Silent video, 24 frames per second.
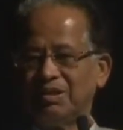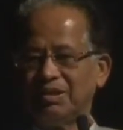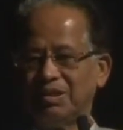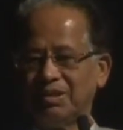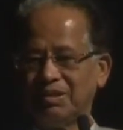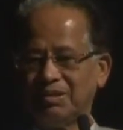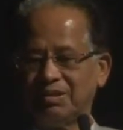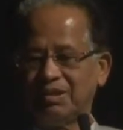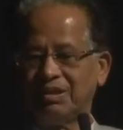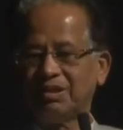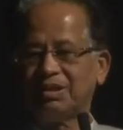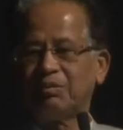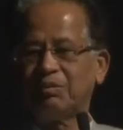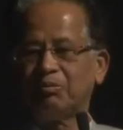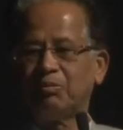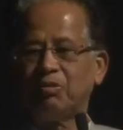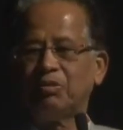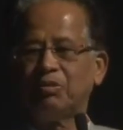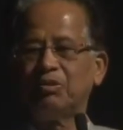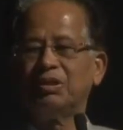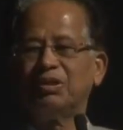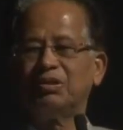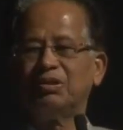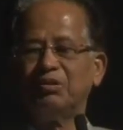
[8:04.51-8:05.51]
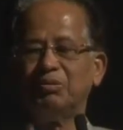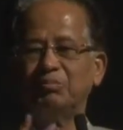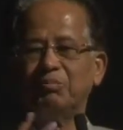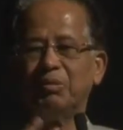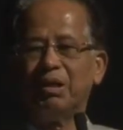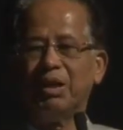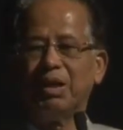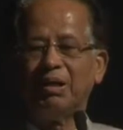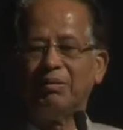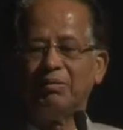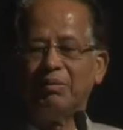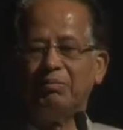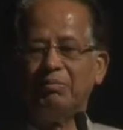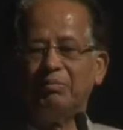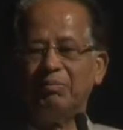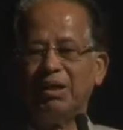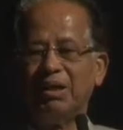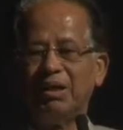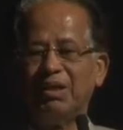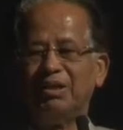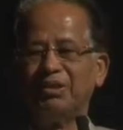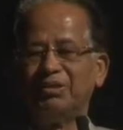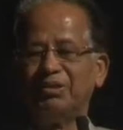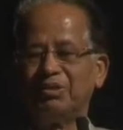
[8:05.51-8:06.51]
You see, supposing we may have
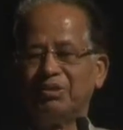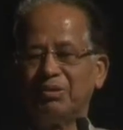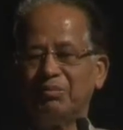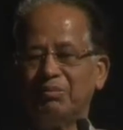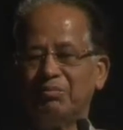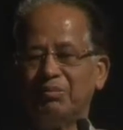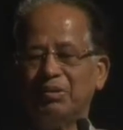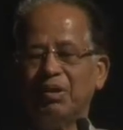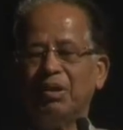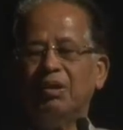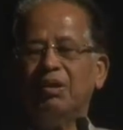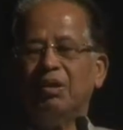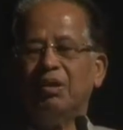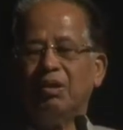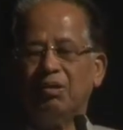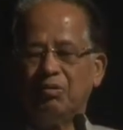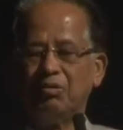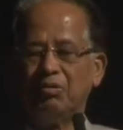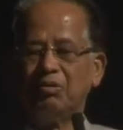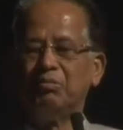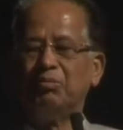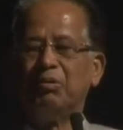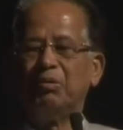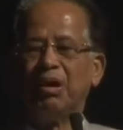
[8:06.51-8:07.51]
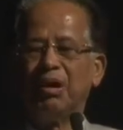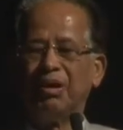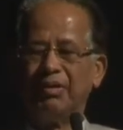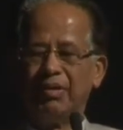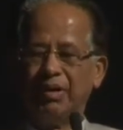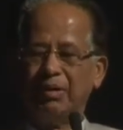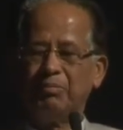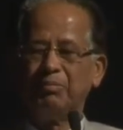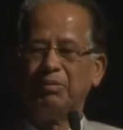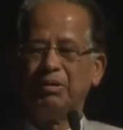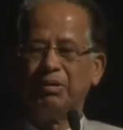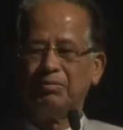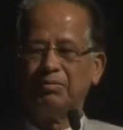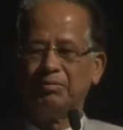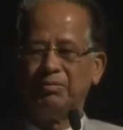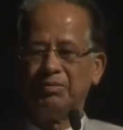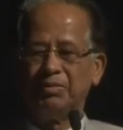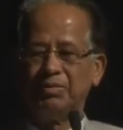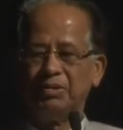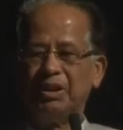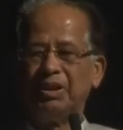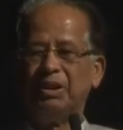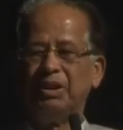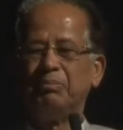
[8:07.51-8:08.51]
millions of, or we may have a
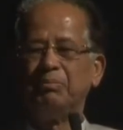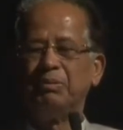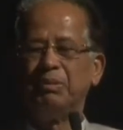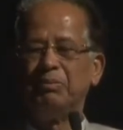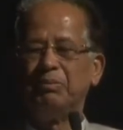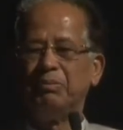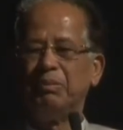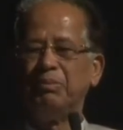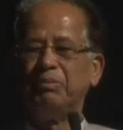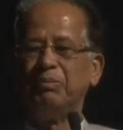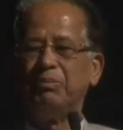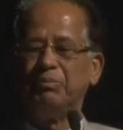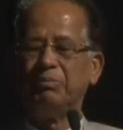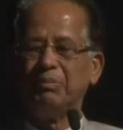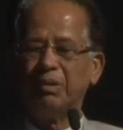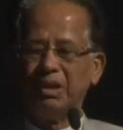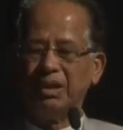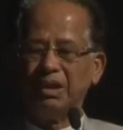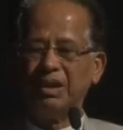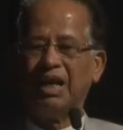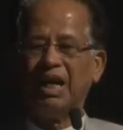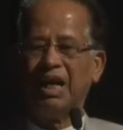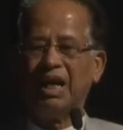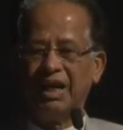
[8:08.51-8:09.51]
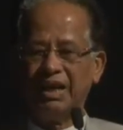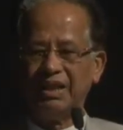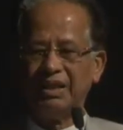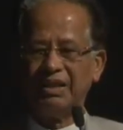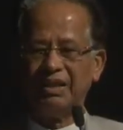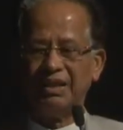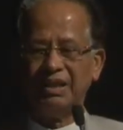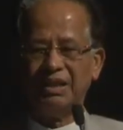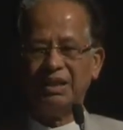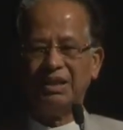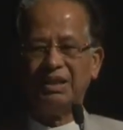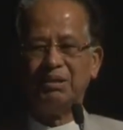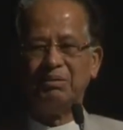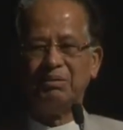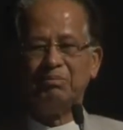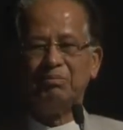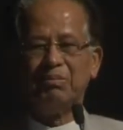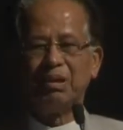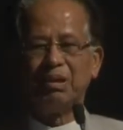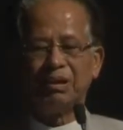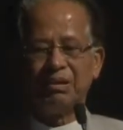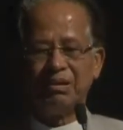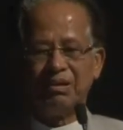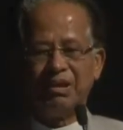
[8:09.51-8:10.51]
GDP may be very high,
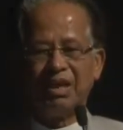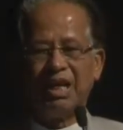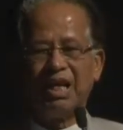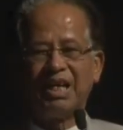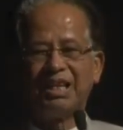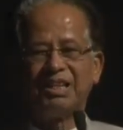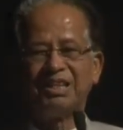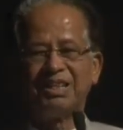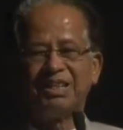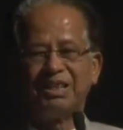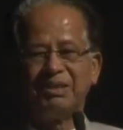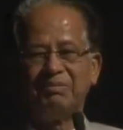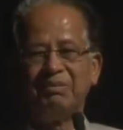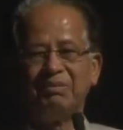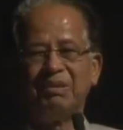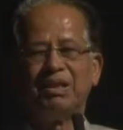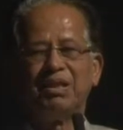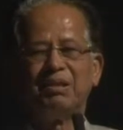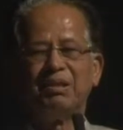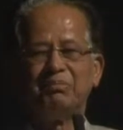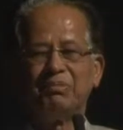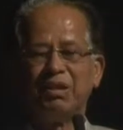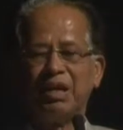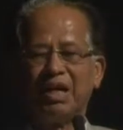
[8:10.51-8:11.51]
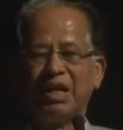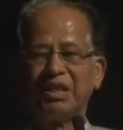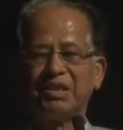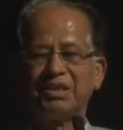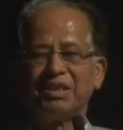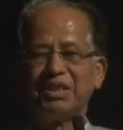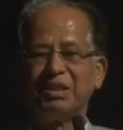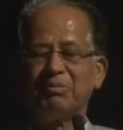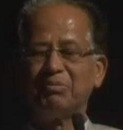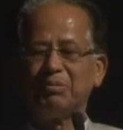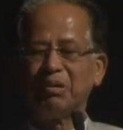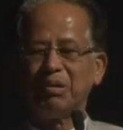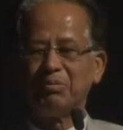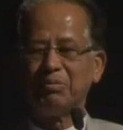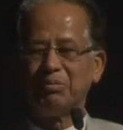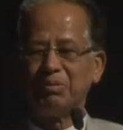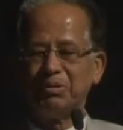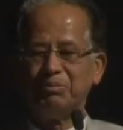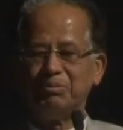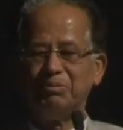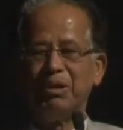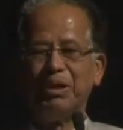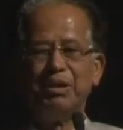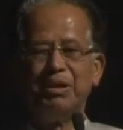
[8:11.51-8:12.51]
but if there are large number of
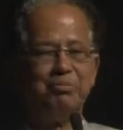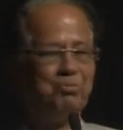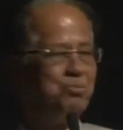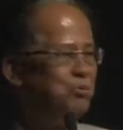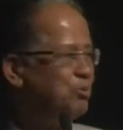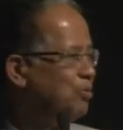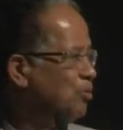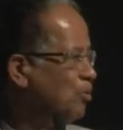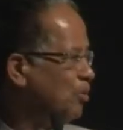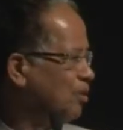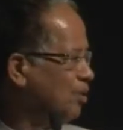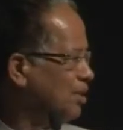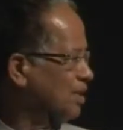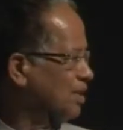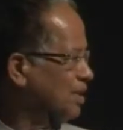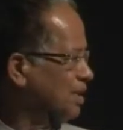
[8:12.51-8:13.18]
remain poor,